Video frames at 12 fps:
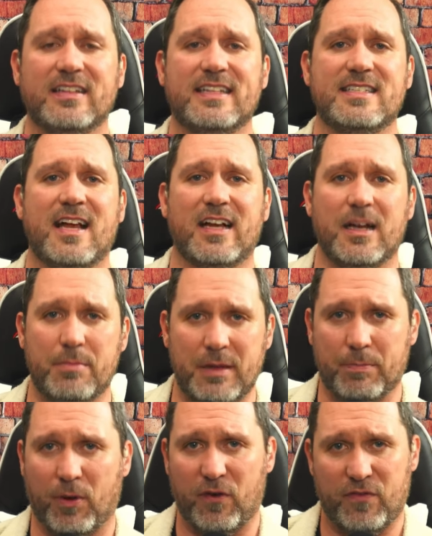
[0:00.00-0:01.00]
It's not going to be
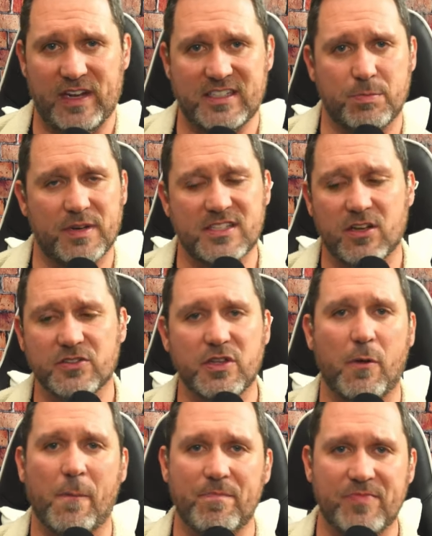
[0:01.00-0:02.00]
perfect, but it's
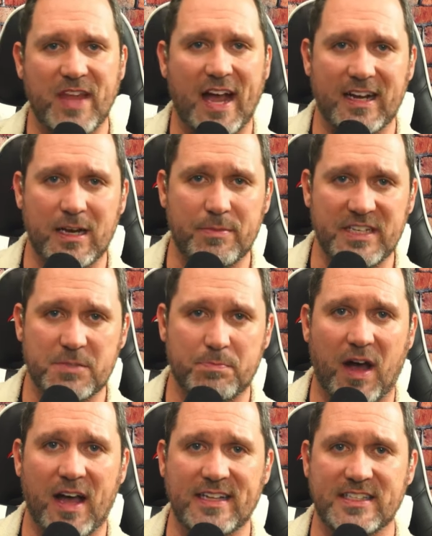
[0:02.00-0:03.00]
also not going to be spun.